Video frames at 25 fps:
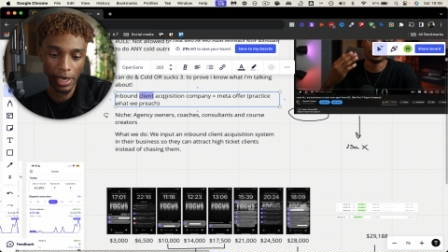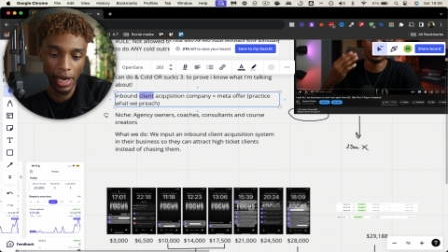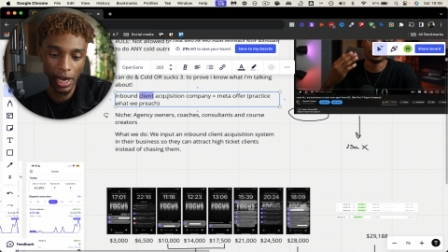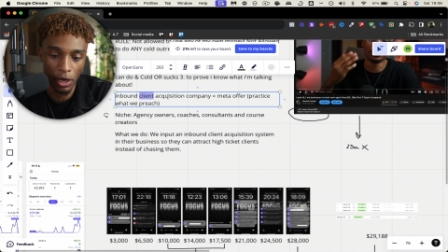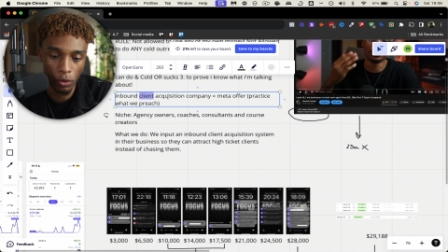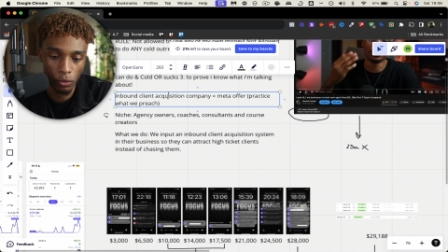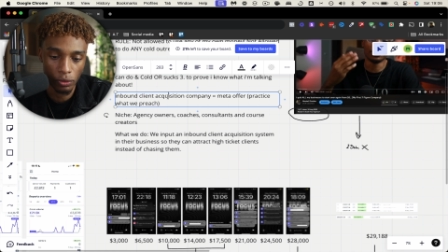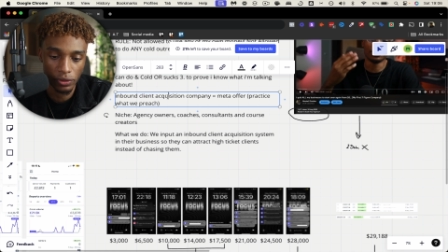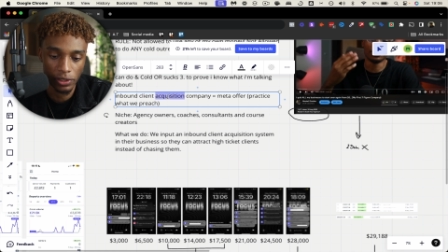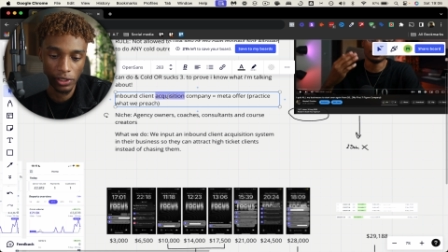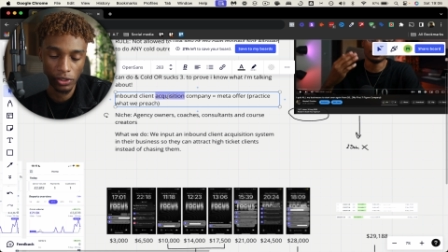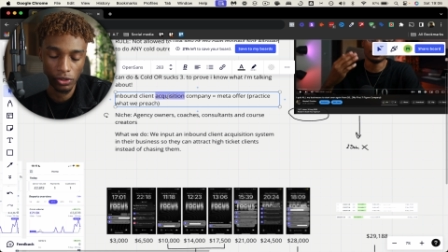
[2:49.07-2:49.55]

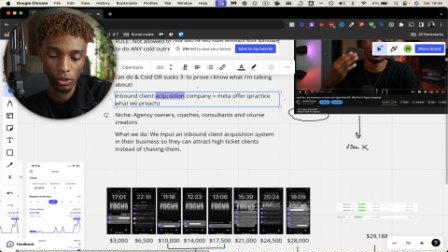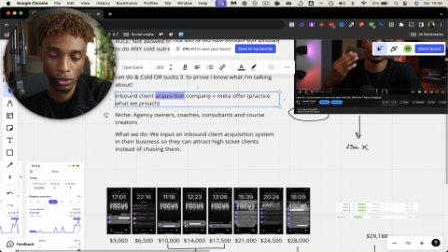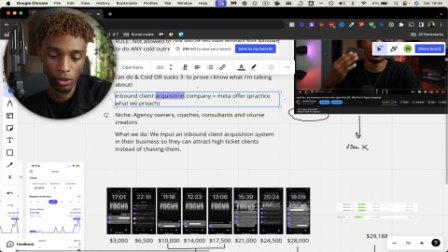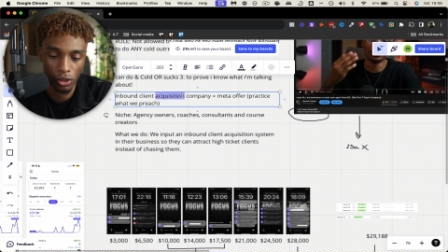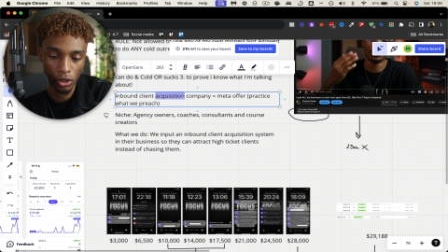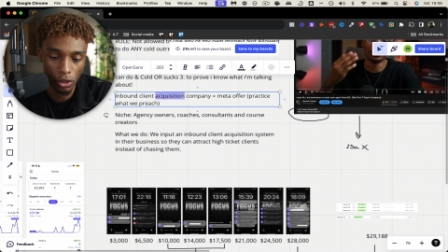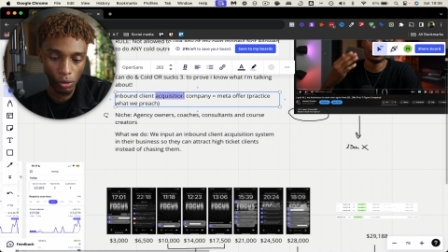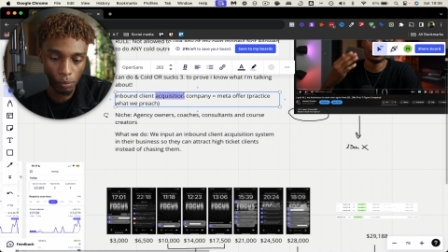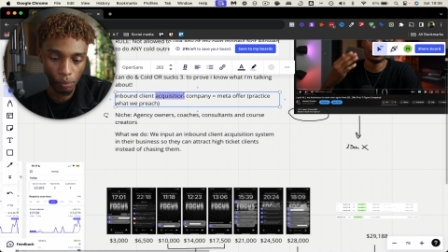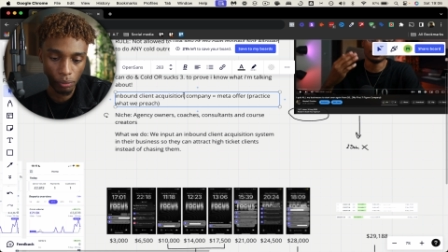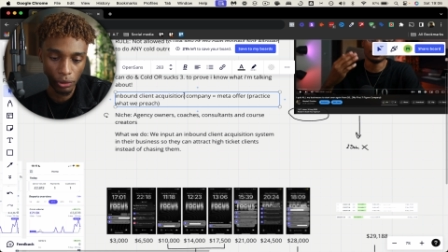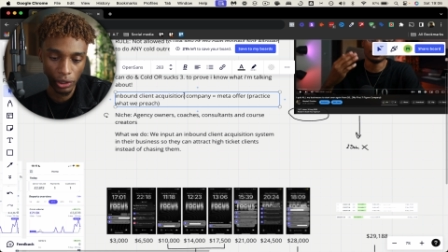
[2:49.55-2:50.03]
acquisition
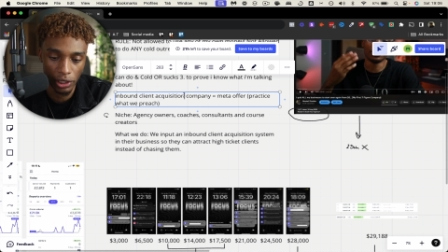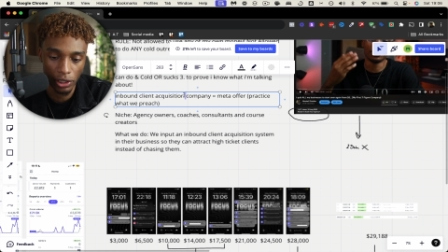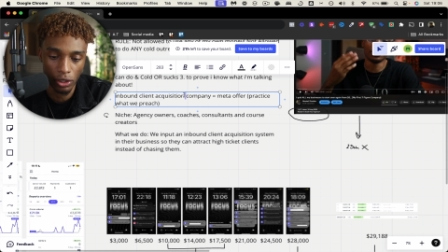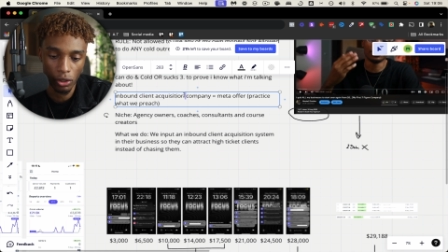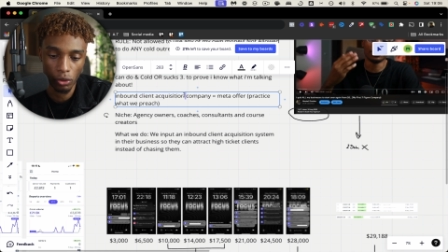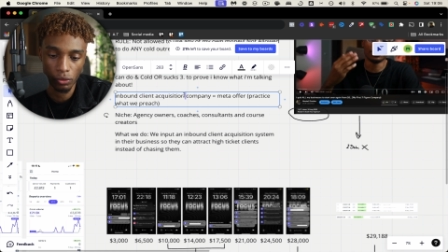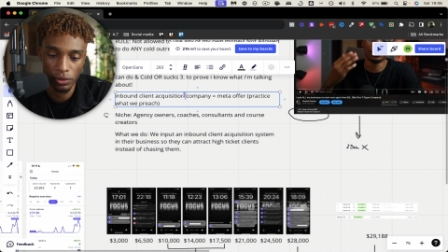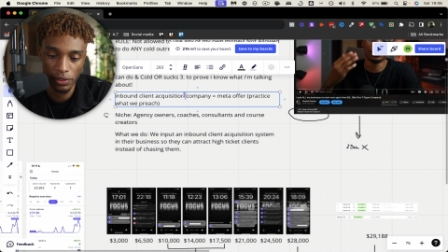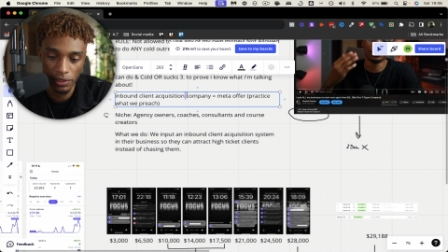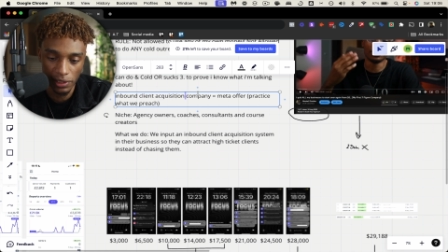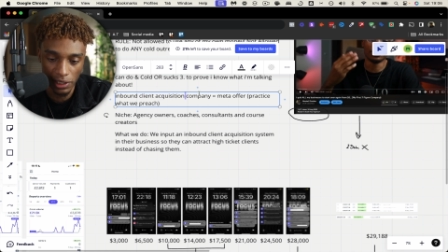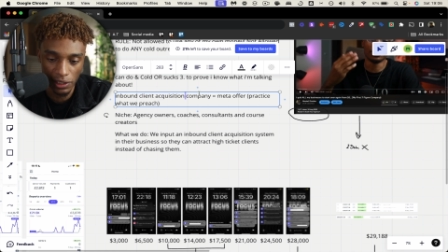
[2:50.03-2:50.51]
company
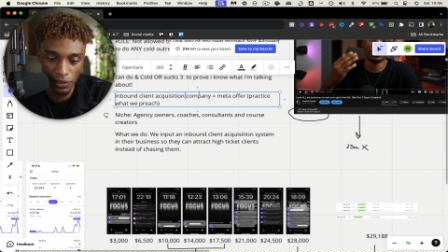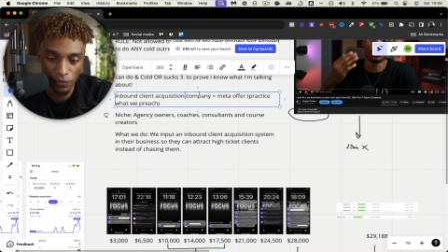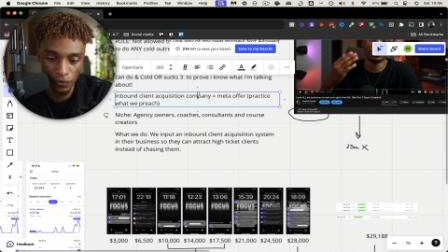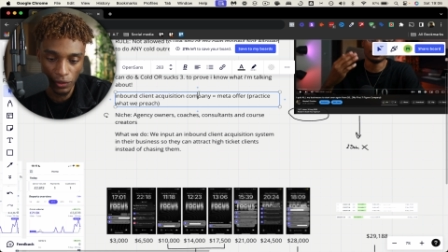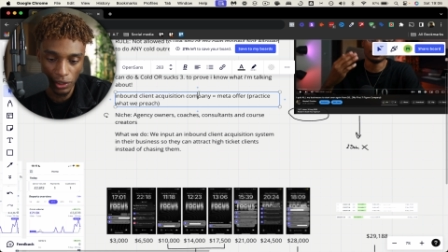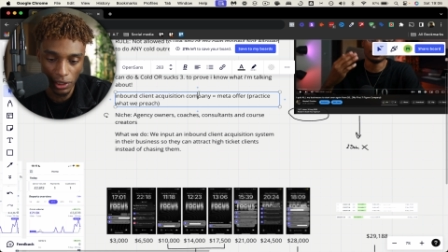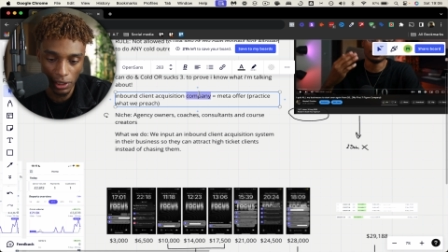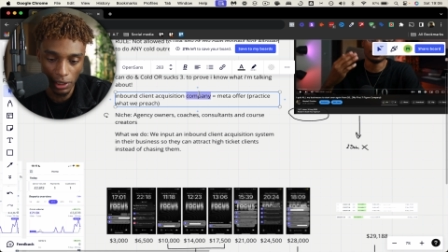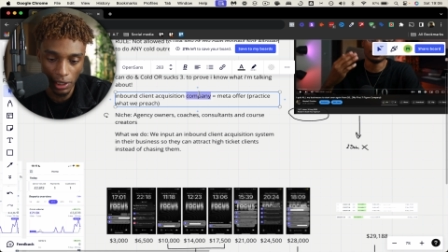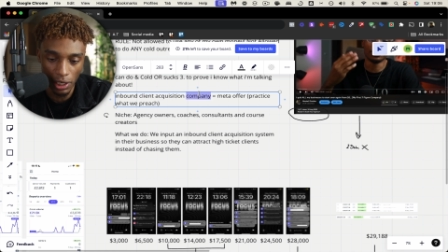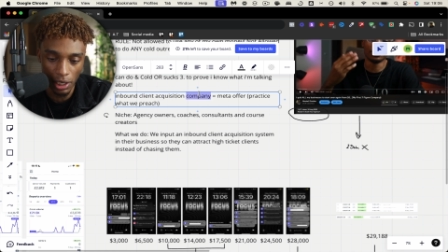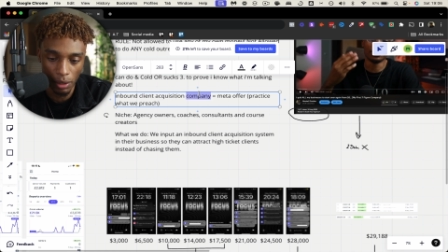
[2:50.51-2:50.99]
called Six
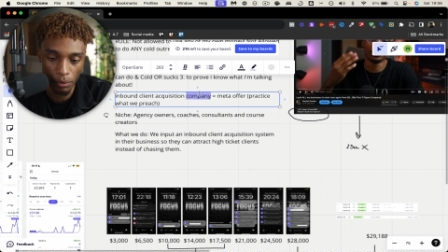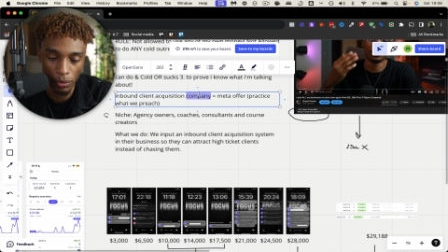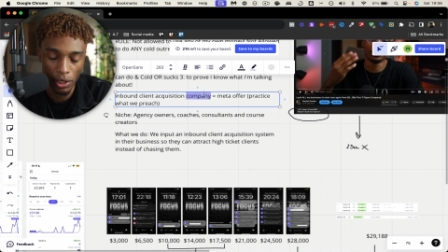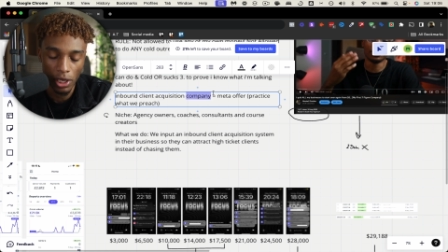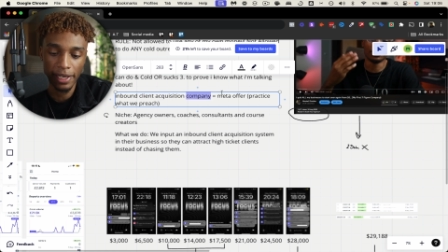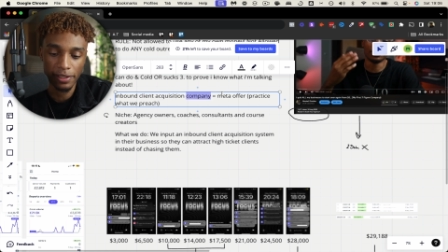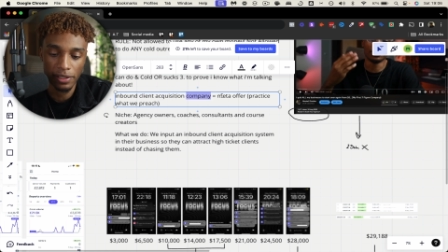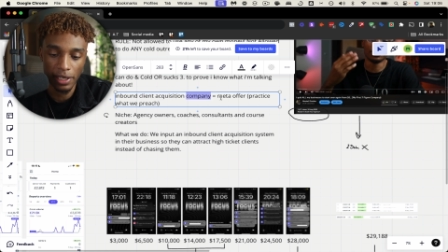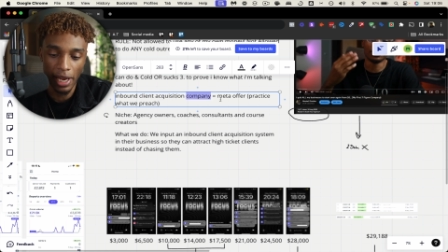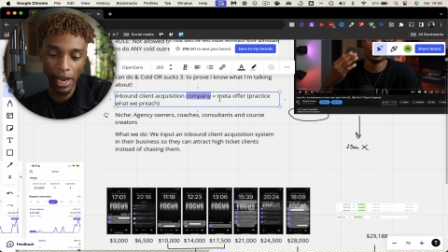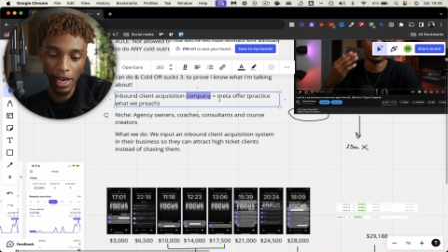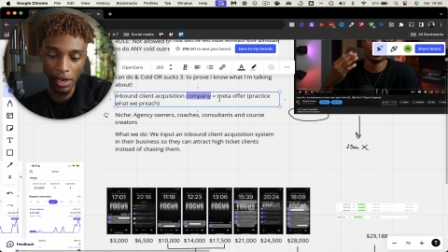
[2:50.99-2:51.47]
Figure Name.
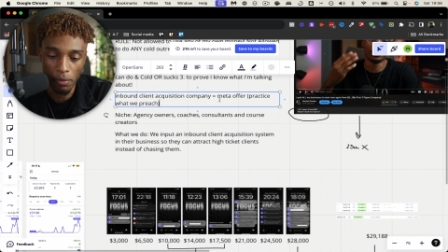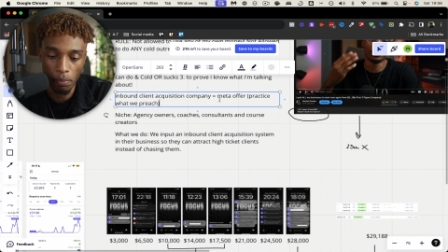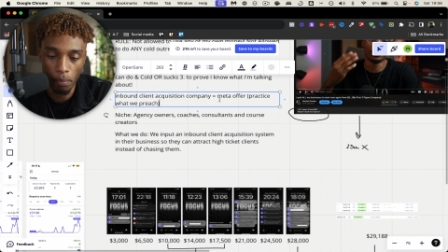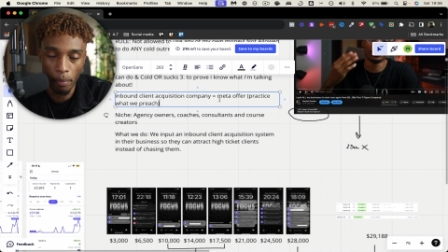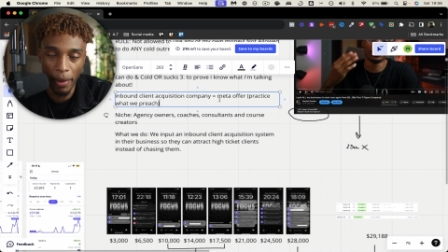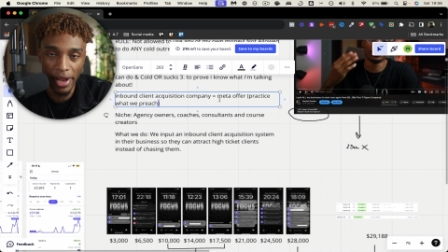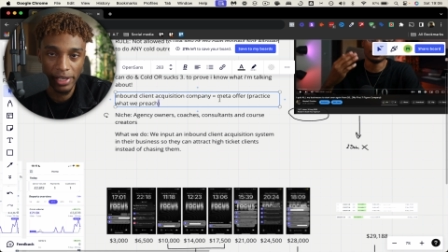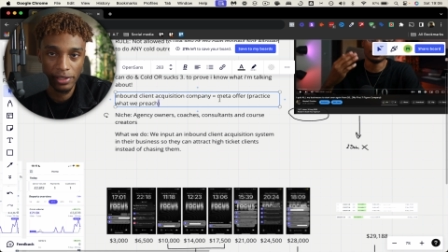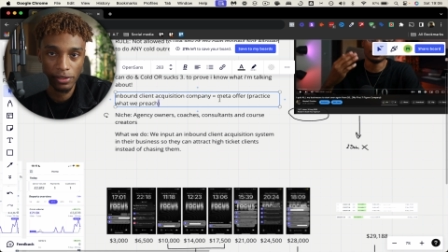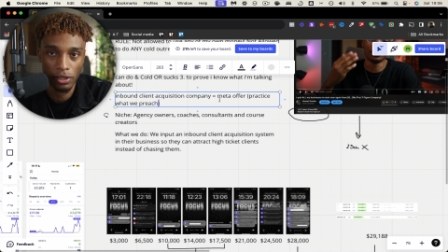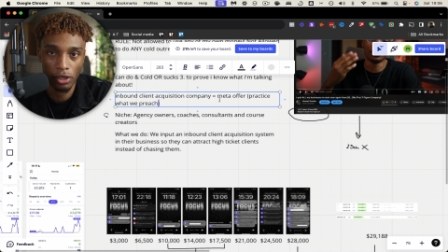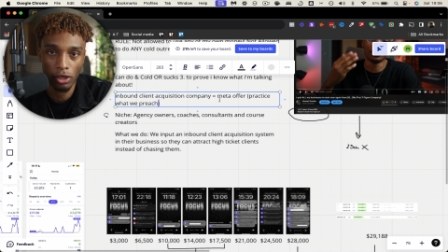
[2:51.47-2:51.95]
It's a
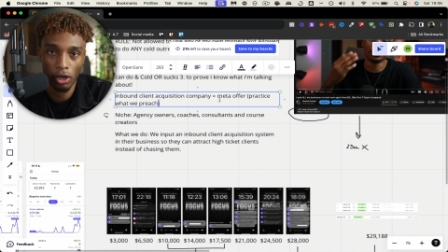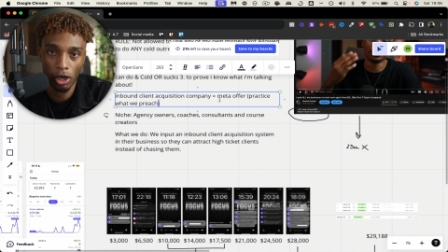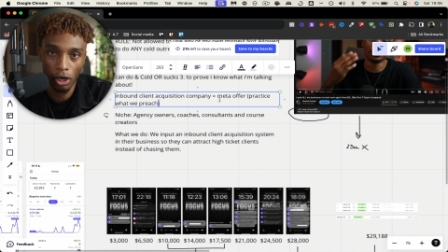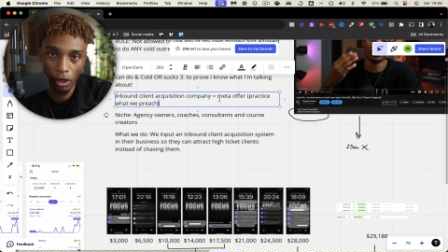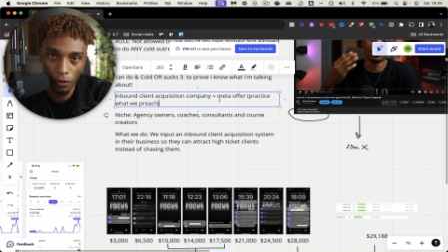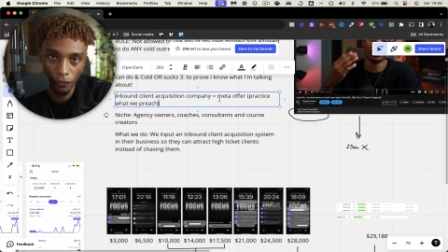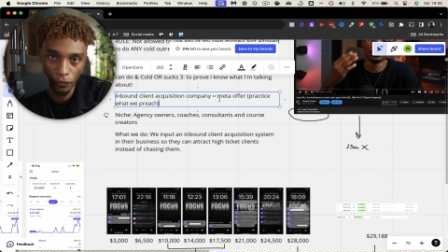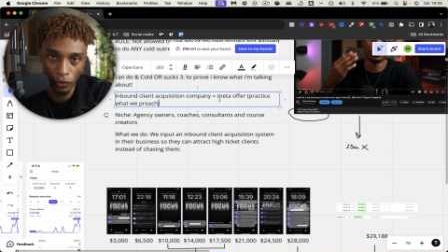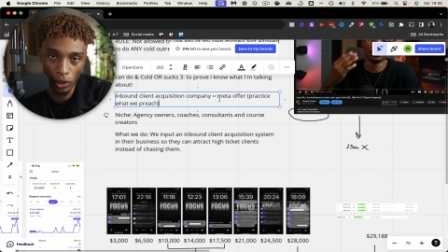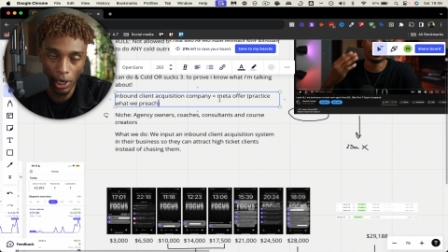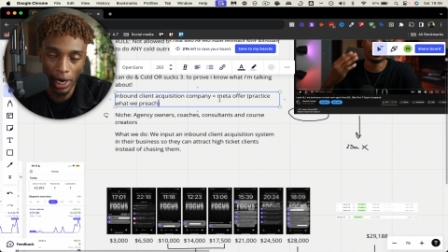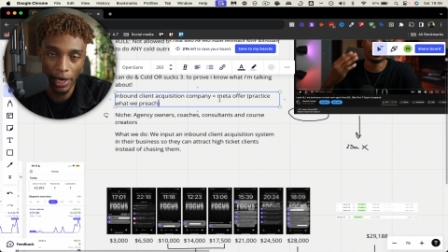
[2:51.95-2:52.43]
meta offer.